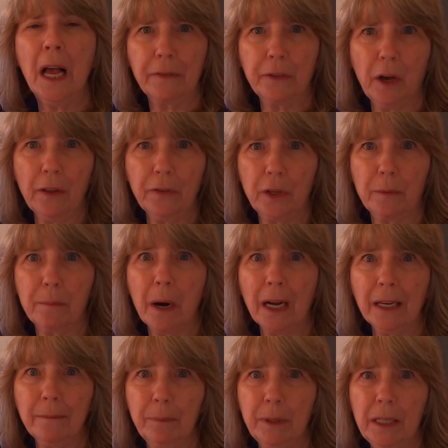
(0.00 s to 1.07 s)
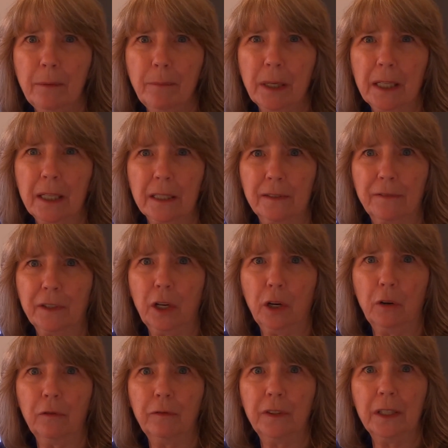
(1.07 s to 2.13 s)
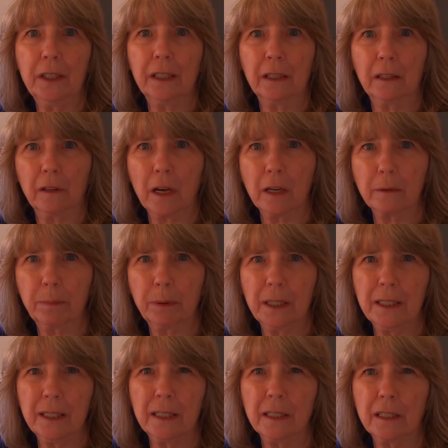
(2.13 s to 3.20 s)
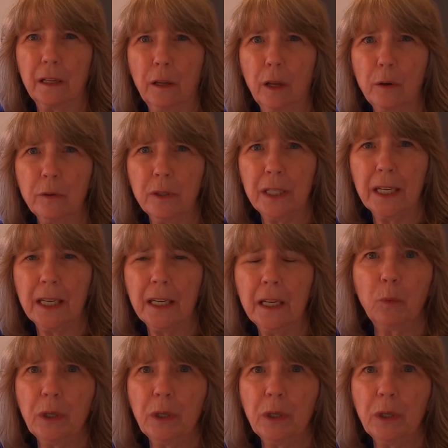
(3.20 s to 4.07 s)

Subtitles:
I thought there might be because of COVID and a lot of places closing.